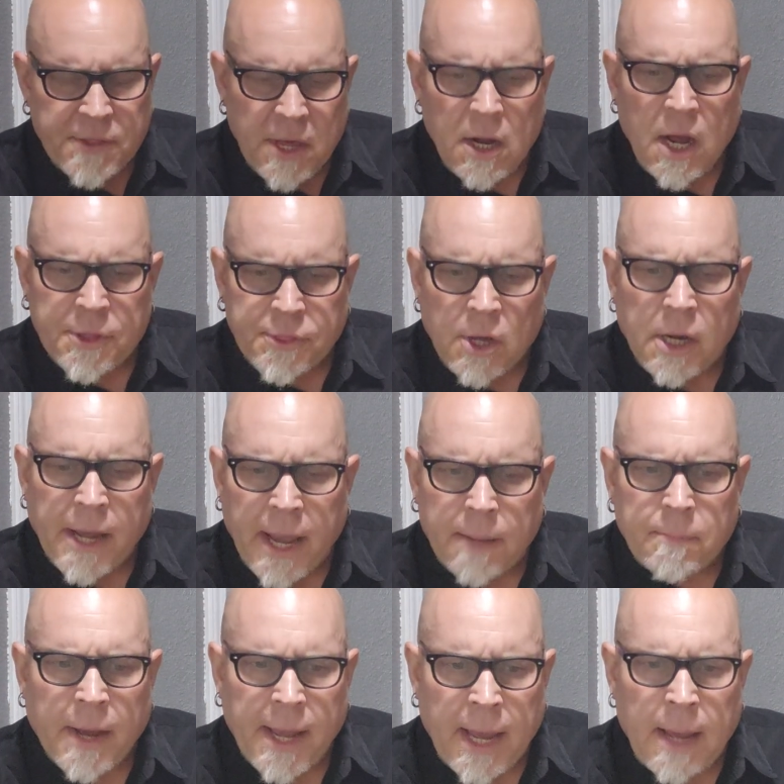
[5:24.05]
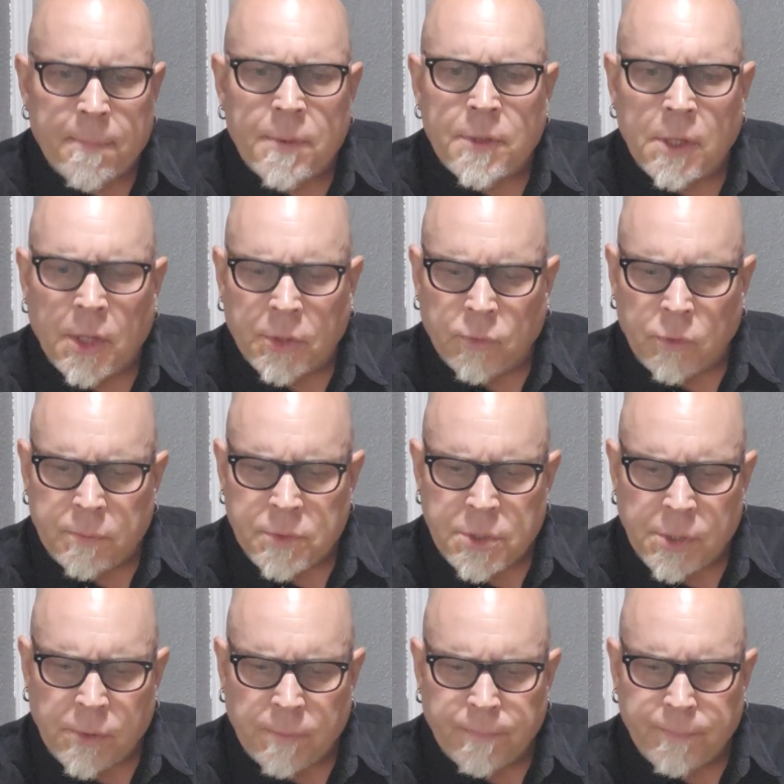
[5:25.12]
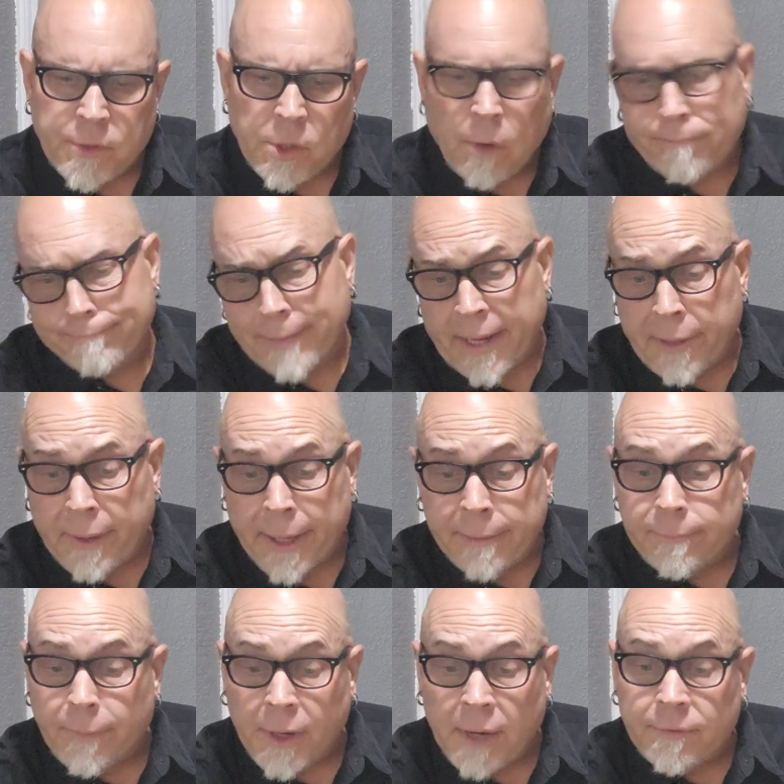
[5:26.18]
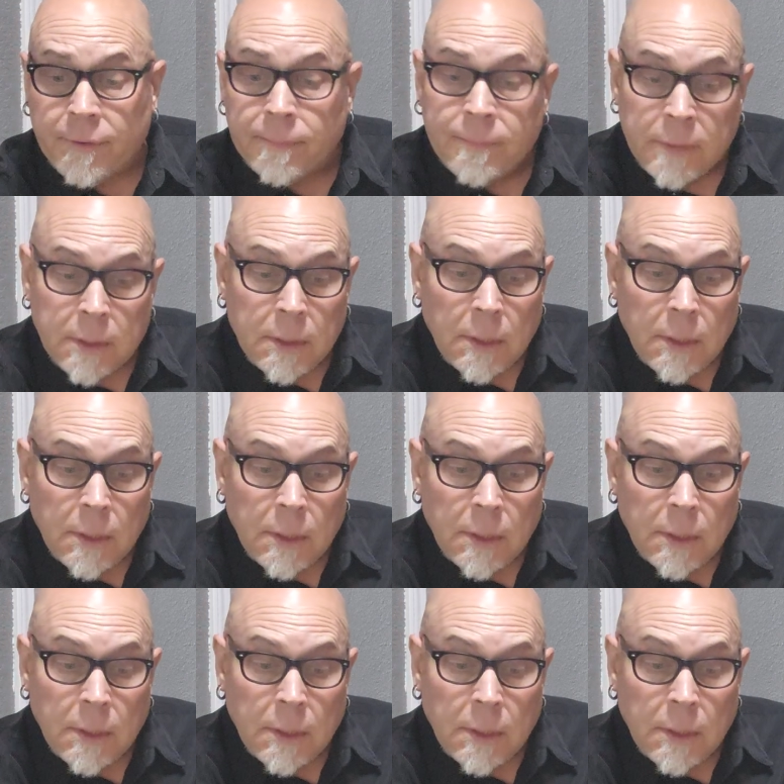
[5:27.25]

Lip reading: Then I thought I had my amp in the other room too. So anyway, whatever.